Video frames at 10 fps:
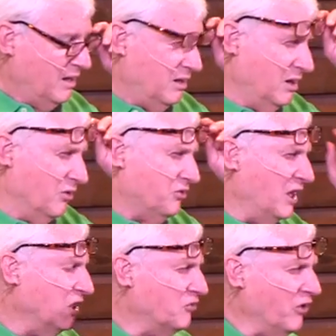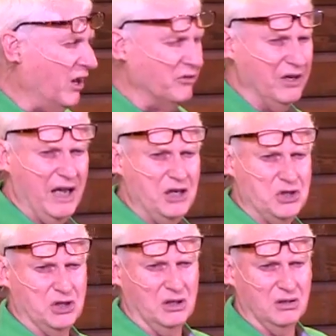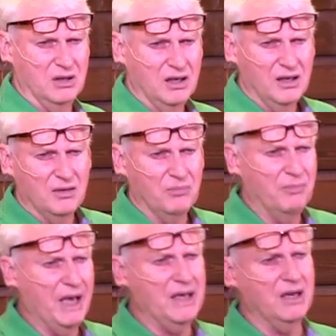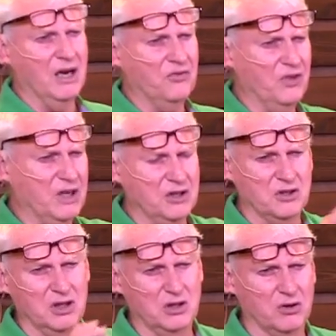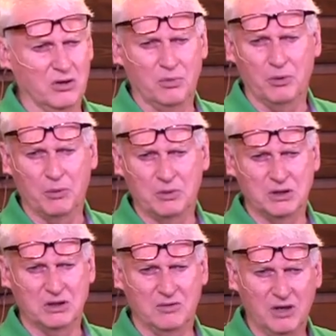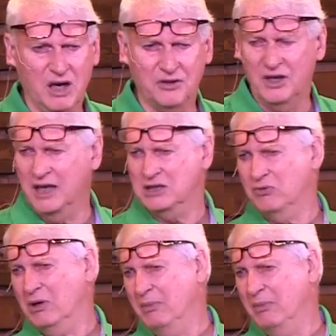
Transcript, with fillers: you know, things for our nation may not fit into the eternal purposes of God. Things that we